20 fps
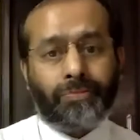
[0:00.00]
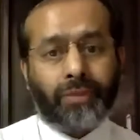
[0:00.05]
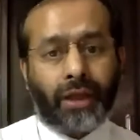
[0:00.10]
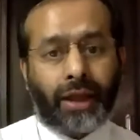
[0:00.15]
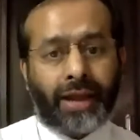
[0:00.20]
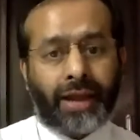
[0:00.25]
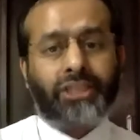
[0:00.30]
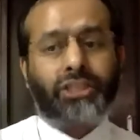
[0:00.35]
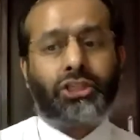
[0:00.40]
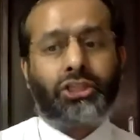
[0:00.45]

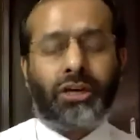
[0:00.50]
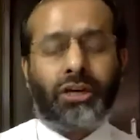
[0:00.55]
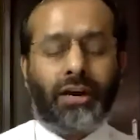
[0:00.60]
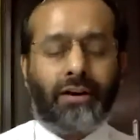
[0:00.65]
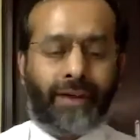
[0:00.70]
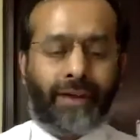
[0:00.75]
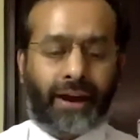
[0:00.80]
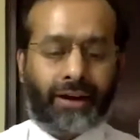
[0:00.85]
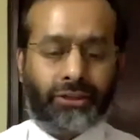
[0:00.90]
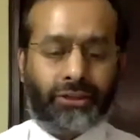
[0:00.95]
external
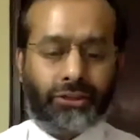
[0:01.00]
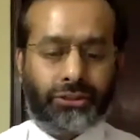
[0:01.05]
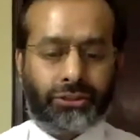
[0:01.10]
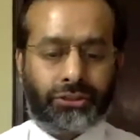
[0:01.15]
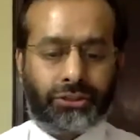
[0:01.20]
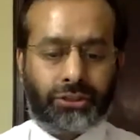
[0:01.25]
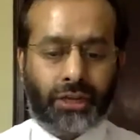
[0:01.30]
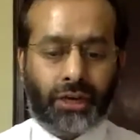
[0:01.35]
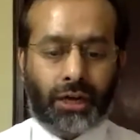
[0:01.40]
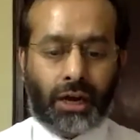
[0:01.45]

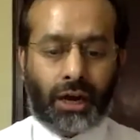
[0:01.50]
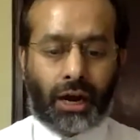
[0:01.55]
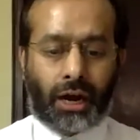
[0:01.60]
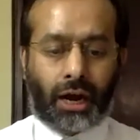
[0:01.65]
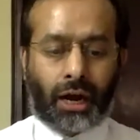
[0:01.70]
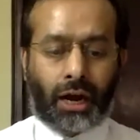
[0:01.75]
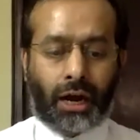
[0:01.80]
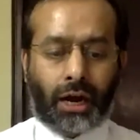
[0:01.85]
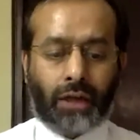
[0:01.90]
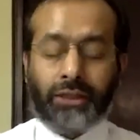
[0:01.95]
factors.
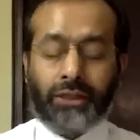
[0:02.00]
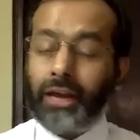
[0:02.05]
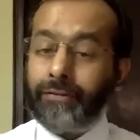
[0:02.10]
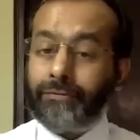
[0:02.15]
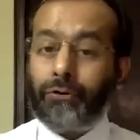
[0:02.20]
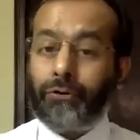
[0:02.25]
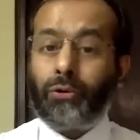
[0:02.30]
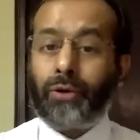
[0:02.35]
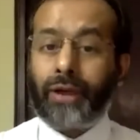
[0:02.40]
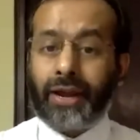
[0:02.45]

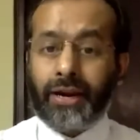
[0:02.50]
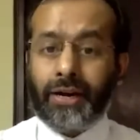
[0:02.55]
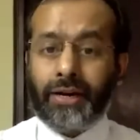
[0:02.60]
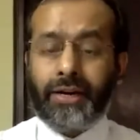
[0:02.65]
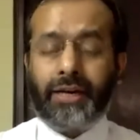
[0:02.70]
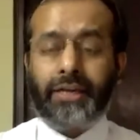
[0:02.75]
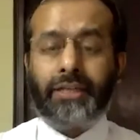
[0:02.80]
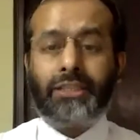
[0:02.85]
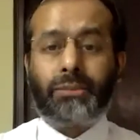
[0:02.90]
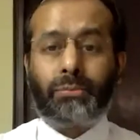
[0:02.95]
Therefore,
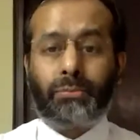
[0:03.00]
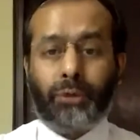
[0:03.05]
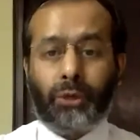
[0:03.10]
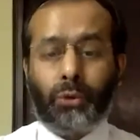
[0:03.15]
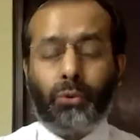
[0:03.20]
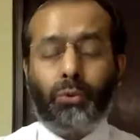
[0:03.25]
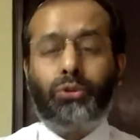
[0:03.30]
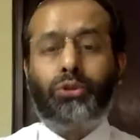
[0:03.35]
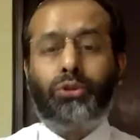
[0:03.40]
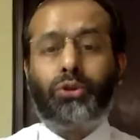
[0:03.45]
India's
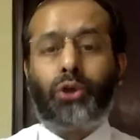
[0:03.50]
views